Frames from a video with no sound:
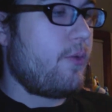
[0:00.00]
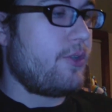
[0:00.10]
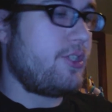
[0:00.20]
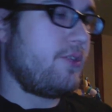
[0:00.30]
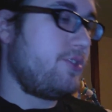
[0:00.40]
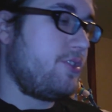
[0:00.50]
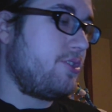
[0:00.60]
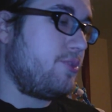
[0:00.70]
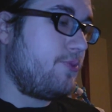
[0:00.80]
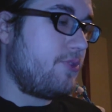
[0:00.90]
which,
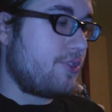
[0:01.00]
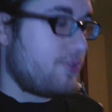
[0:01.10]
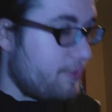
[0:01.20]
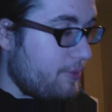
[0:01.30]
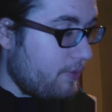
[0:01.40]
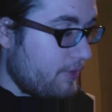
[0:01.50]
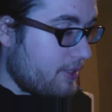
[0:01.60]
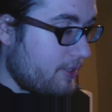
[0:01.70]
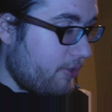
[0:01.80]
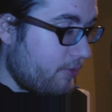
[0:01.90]
just
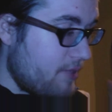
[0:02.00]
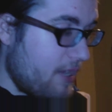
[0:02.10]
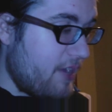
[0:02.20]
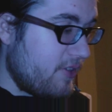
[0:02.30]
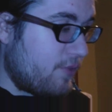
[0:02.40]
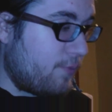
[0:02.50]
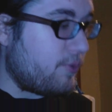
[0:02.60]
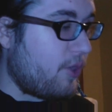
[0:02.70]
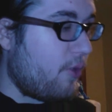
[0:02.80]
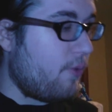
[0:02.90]
distributes, nice
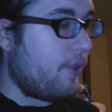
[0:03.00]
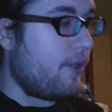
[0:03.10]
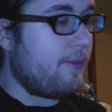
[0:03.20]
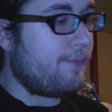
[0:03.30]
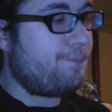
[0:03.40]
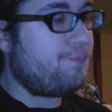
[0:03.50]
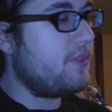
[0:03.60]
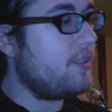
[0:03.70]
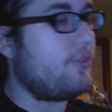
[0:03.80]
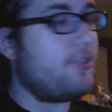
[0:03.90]
flow of,
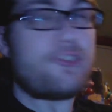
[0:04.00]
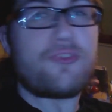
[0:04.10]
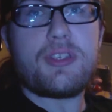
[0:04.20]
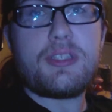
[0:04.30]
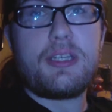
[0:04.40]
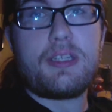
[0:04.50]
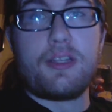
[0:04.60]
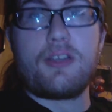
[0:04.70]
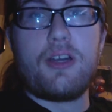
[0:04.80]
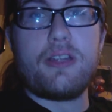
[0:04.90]
electricity to
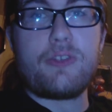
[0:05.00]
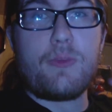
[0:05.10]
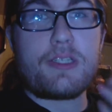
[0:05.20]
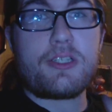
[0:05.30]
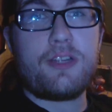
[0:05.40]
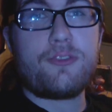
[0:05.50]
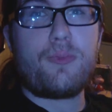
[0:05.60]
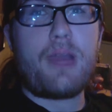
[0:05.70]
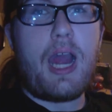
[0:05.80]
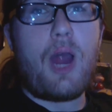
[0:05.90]
the console, makes
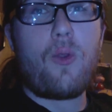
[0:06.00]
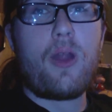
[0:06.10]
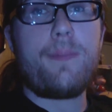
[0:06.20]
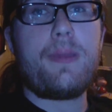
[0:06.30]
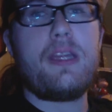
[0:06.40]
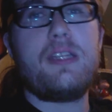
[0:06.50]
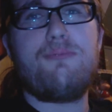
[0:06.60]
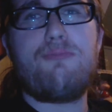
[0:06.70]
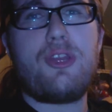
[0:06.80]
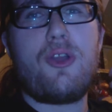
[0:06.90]
console power up
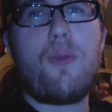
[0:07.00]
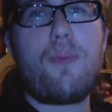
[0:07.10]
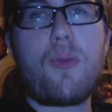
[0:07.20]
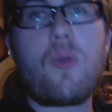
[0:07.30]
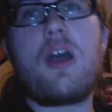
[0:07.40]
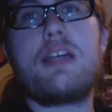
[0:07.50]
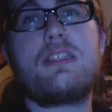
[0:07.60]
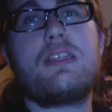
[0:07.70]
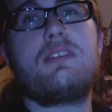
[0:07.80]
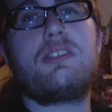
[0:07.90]
and,
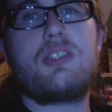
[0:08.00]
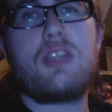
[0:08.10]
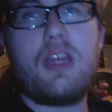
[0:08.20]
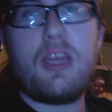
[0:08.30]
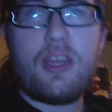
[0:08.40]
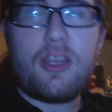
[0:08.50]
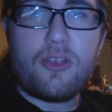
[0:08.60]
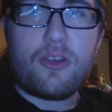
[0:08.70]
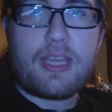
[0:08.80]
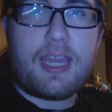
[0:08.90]
process
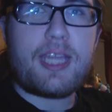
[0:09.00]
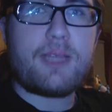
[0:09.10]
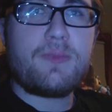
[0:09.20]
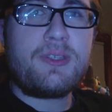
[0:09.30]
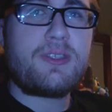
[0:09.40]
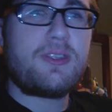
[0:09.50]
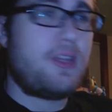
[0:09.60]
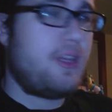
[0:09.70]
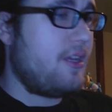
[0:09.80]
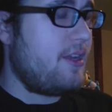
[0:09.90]
your games.
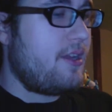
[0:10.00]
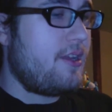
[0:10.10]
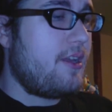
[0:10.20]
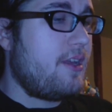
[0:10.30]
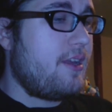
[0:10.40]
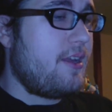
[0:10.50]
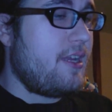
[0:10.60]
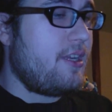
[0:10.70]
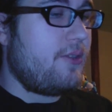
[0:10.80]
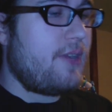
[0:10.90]

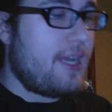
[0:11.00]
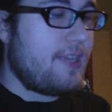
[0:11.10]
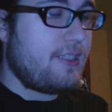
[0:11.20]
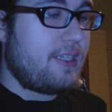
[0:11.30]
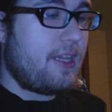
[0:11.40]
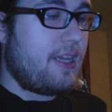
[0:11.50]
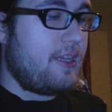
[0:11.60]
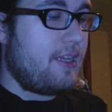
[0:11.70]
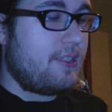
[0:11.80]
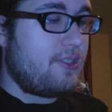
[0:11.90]
And, it has the
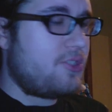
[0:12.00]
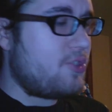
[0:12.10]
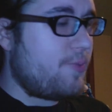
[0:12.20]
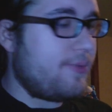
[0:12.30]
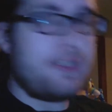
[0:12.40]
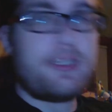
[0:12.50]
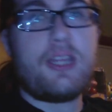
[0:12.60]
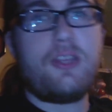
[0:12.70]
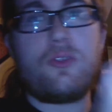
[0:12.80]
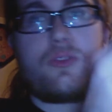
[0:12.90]
Super
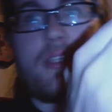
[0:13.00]
Nintendo